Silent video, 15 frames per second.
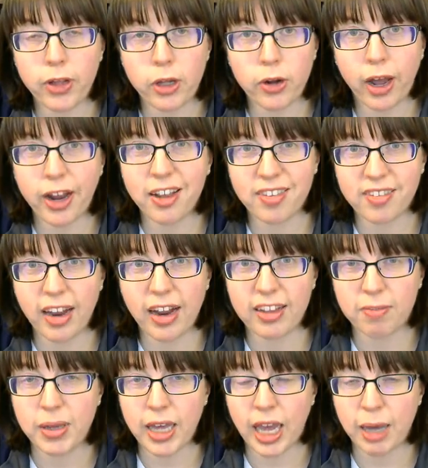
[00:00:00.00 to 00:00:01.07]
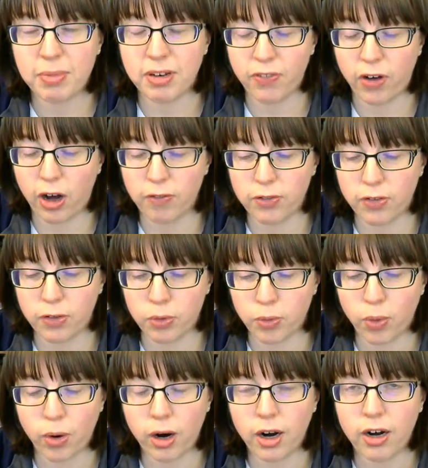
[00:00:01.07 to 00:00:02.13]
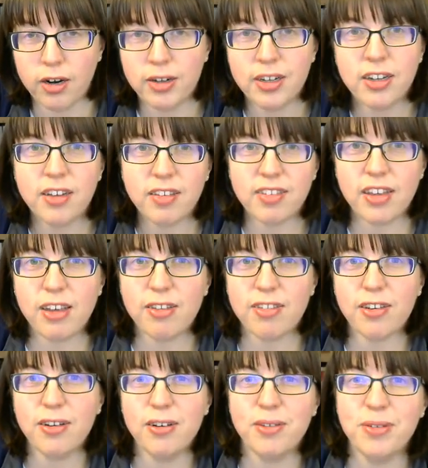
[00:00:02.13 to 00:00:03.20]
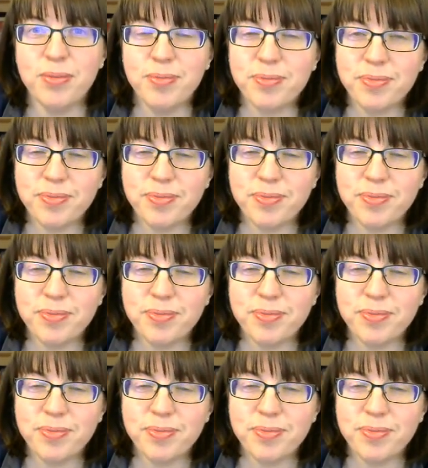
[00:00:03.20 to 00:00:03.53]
the United States became involved in the war. See you soon!